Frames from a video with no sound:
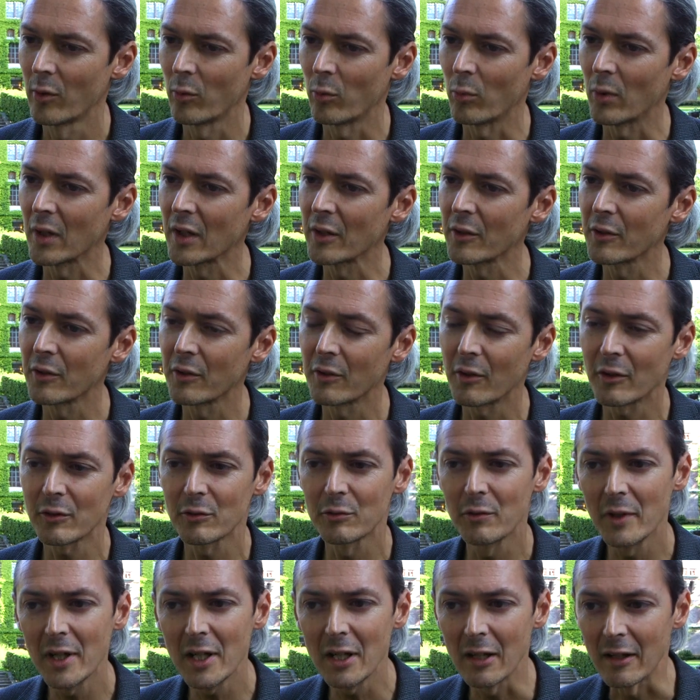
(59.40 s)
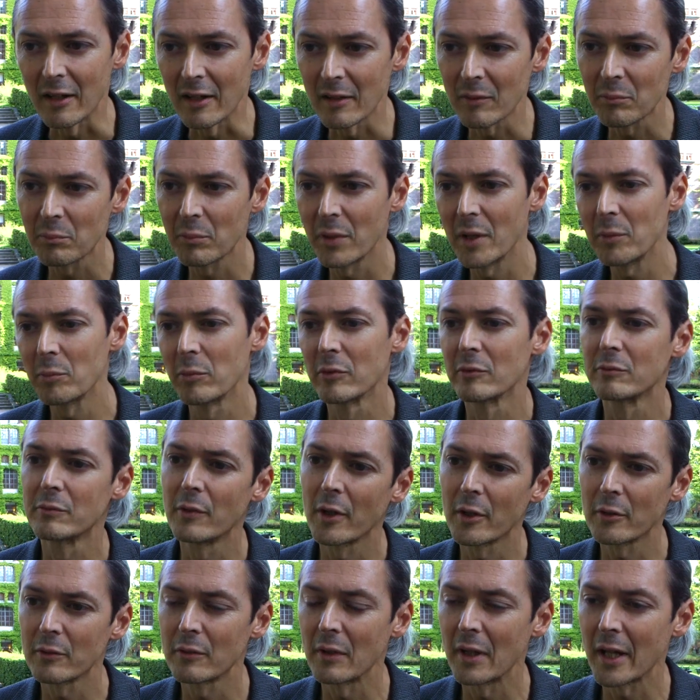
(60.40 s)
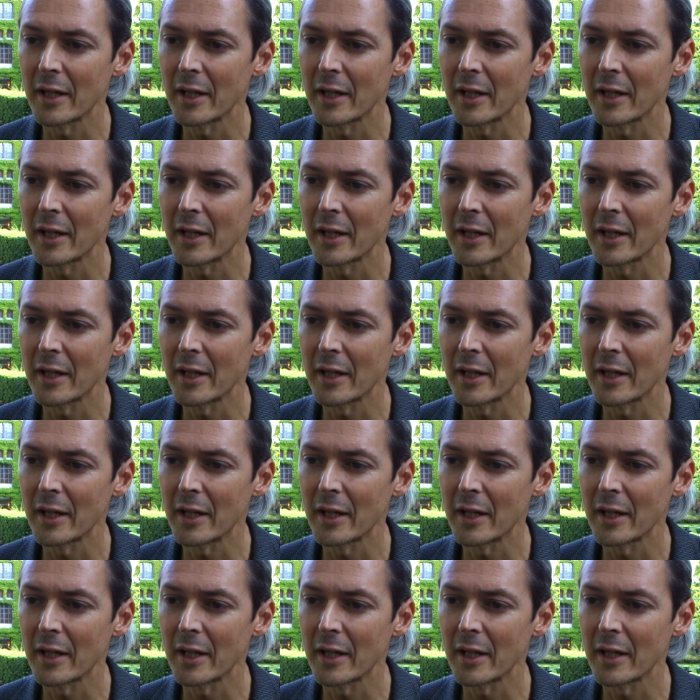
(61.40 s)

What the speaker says: Well, not really. People wrote